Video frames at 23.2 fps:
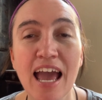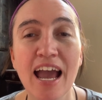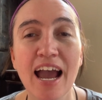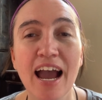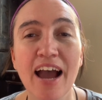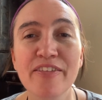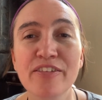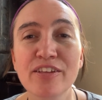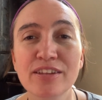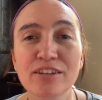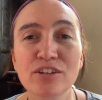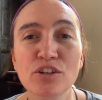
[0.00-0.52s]

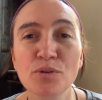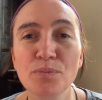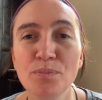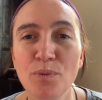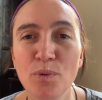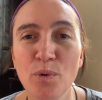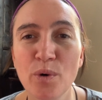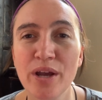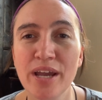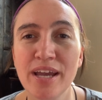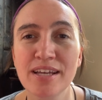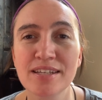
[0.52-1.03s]
And the little
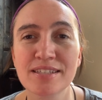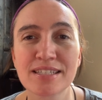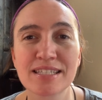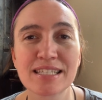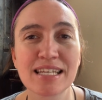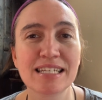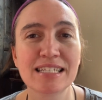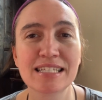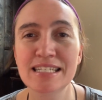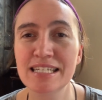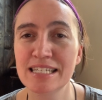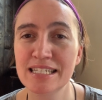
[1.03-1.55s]
boys
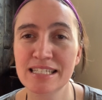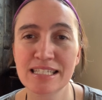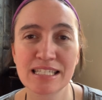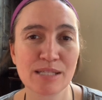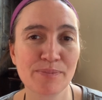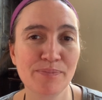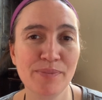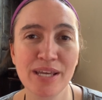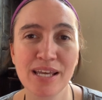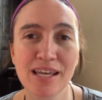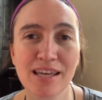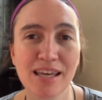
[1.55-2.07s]
didn't
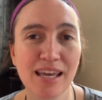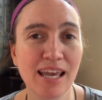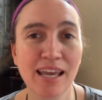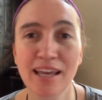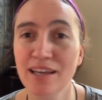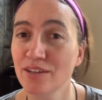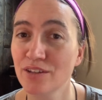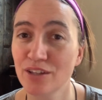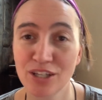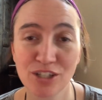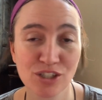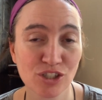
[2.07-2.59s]
speak
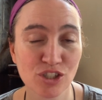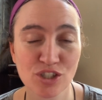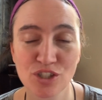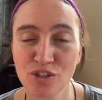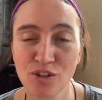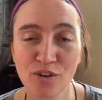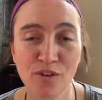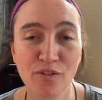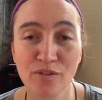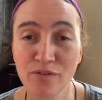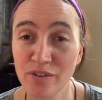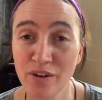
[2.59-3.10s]
English
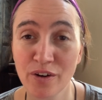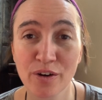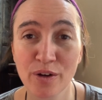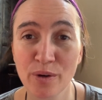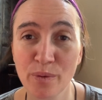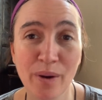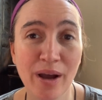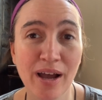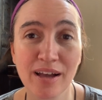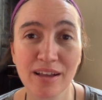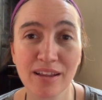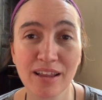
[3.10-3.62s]
very
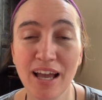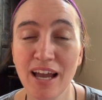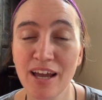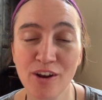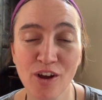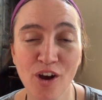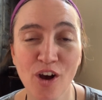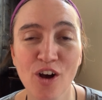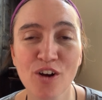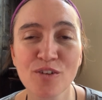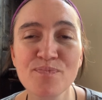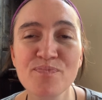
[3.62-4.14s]
well at
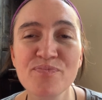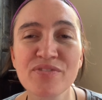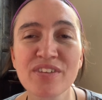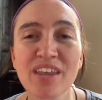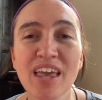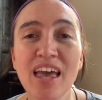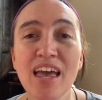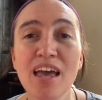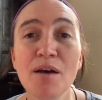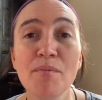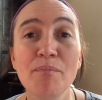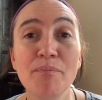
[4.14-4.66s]
all.
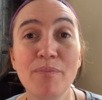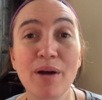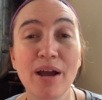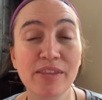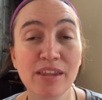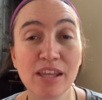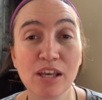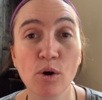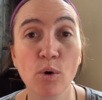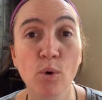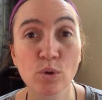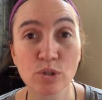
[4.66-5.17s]
And
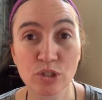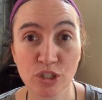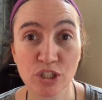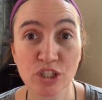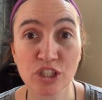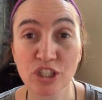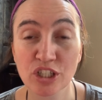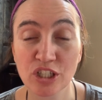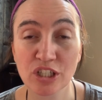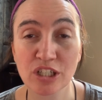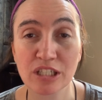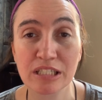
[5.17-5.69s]
the older
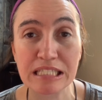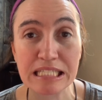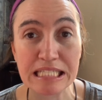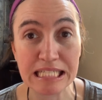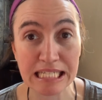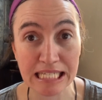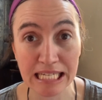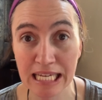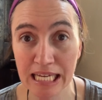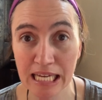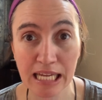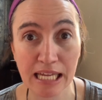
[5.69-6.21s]
girl
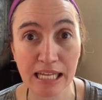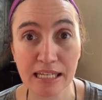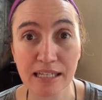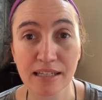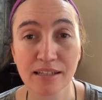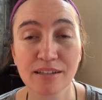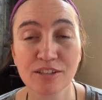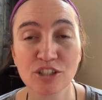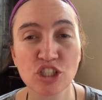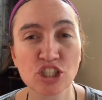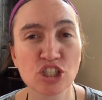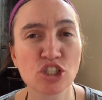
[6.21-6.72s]
did.
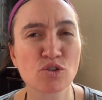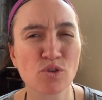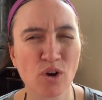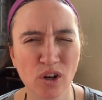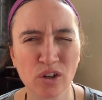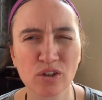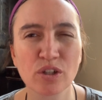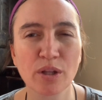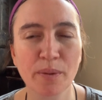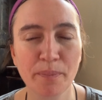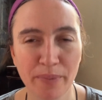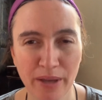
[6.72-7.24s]
She
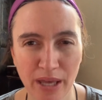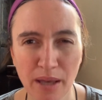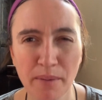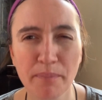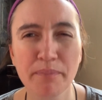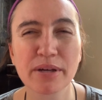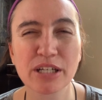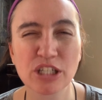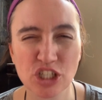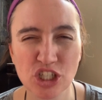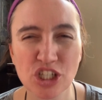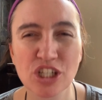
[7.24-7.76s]
struggled a bit,
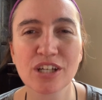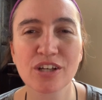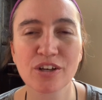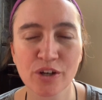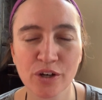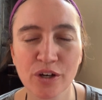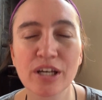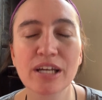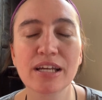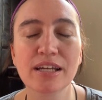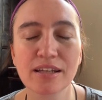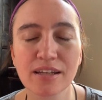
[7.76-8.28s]
but she
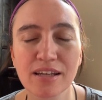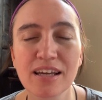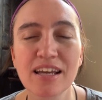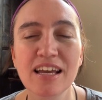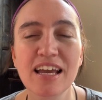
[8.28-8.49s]
could.